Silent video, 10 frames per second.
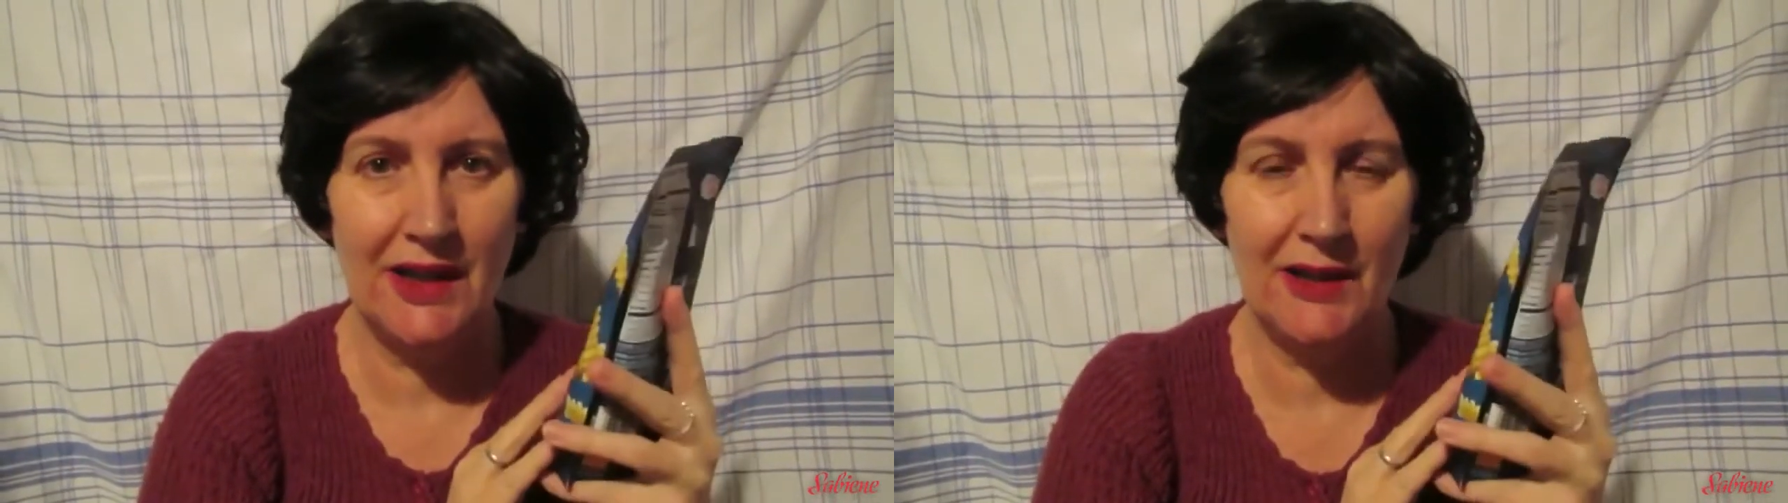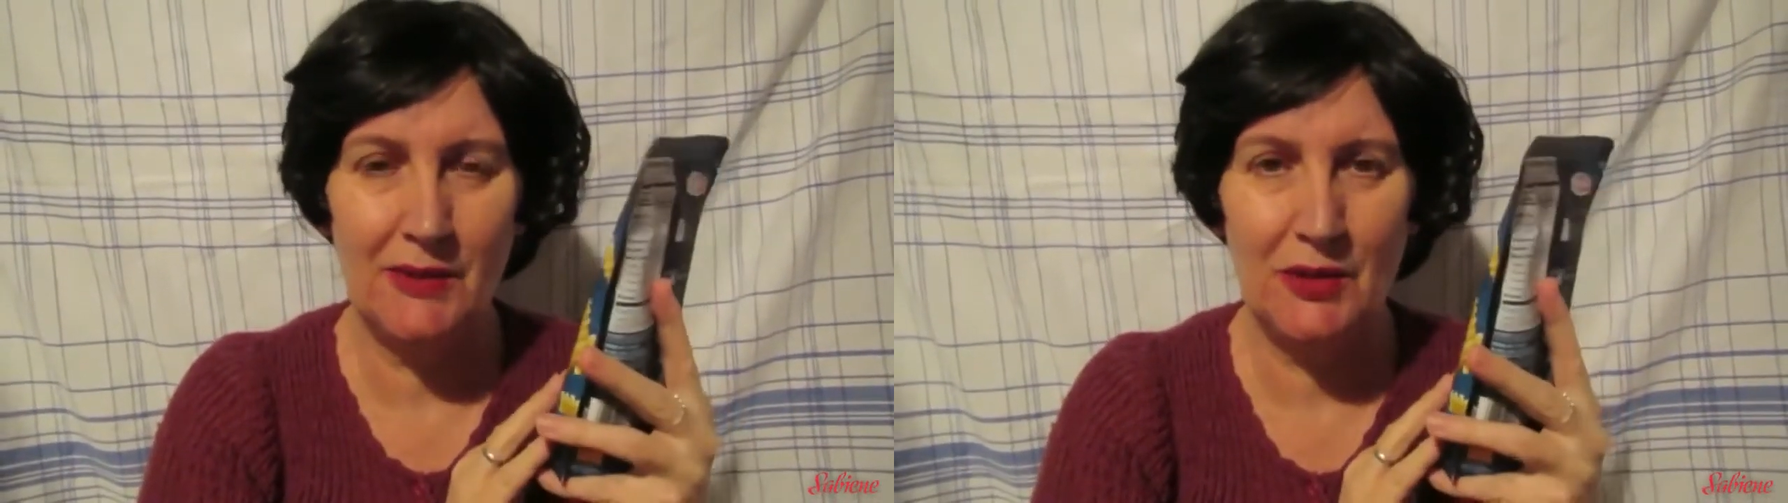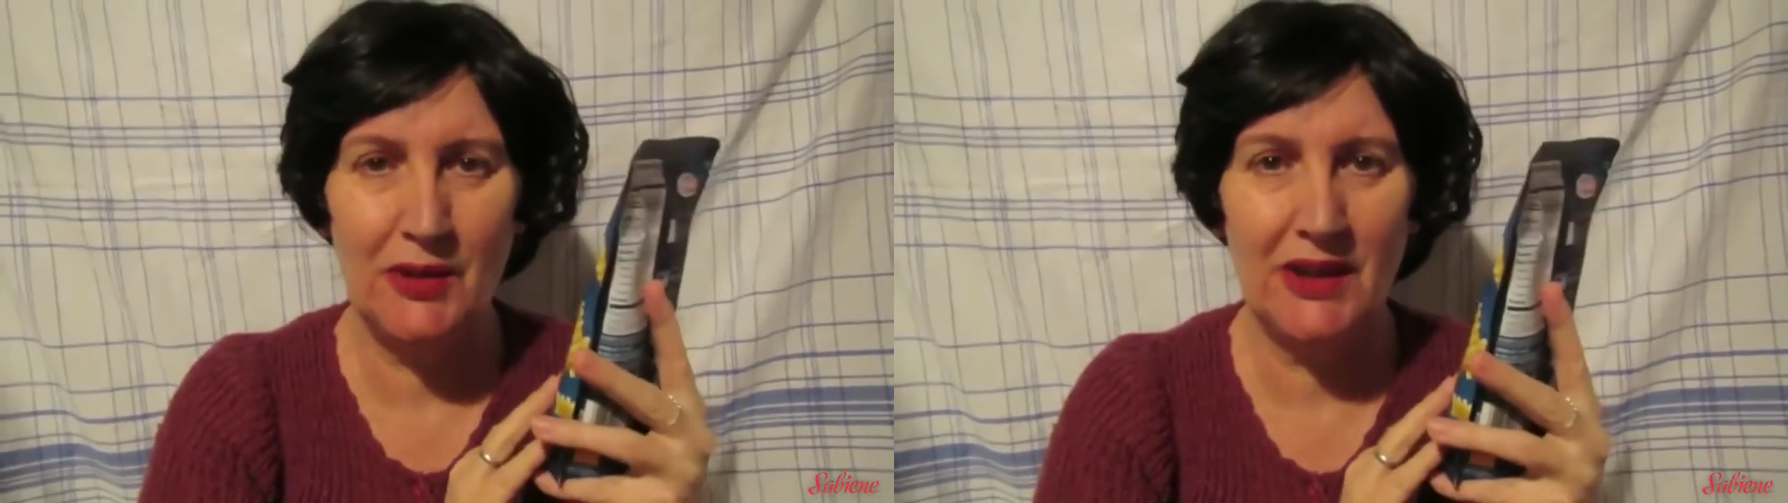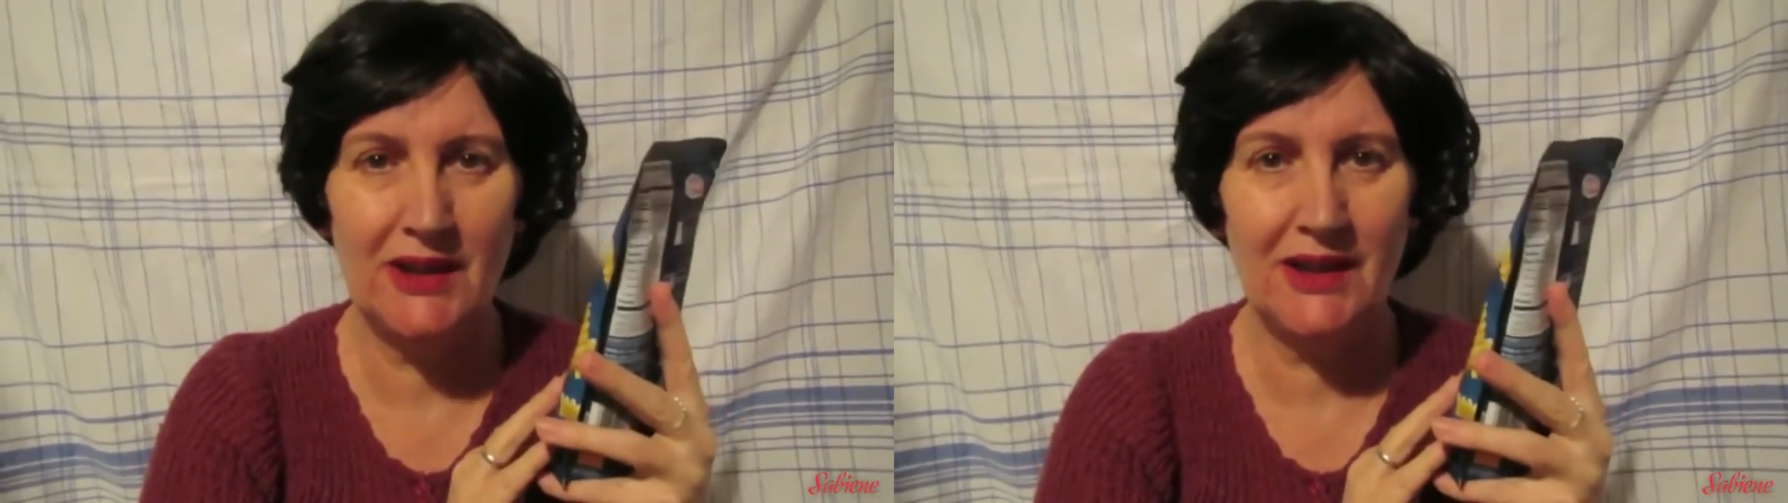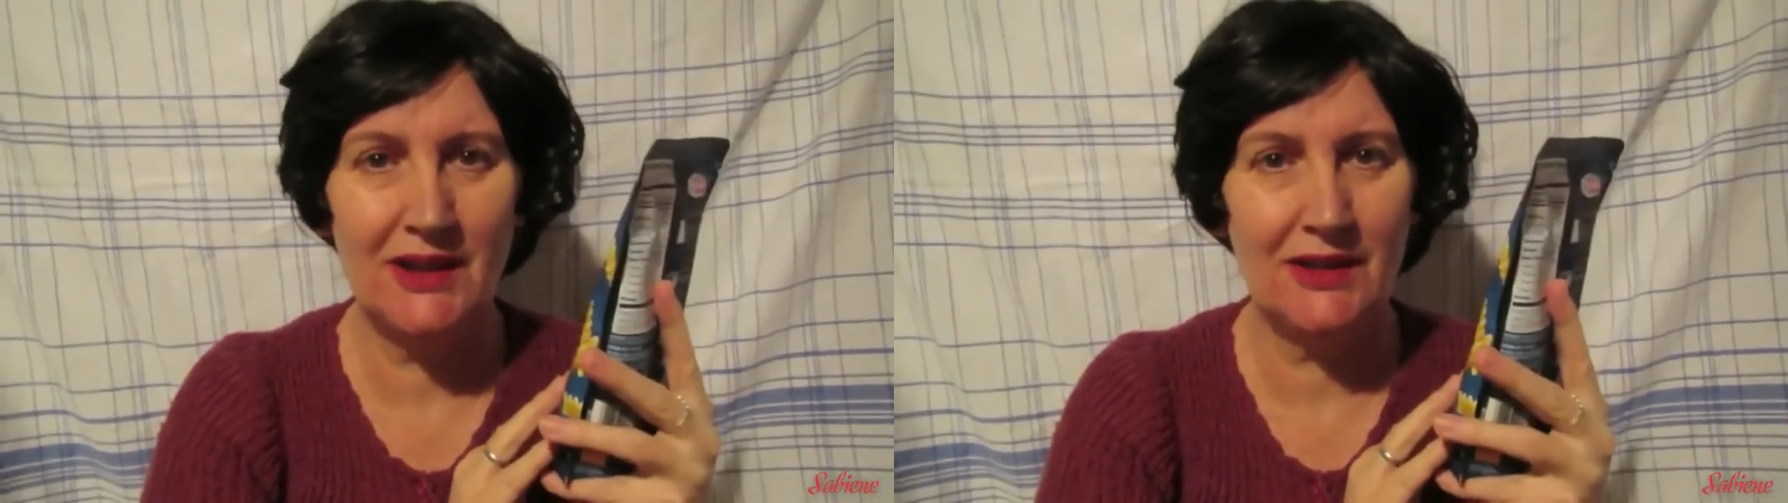I'm doing
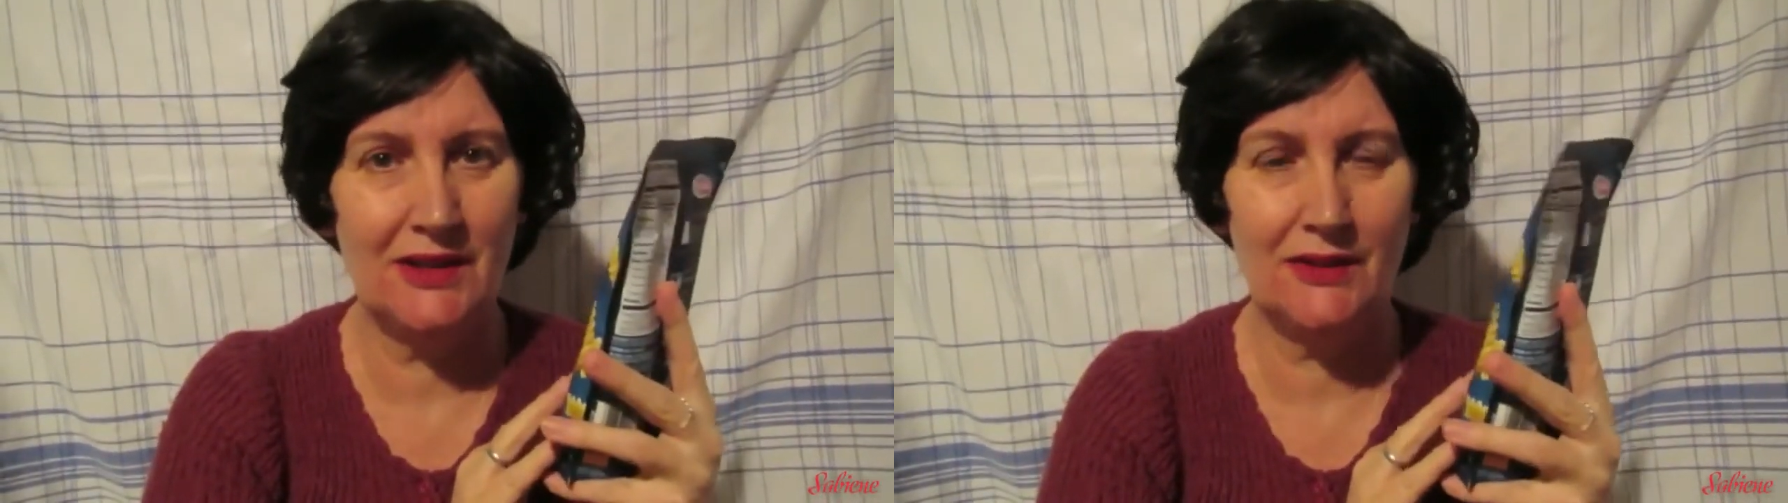another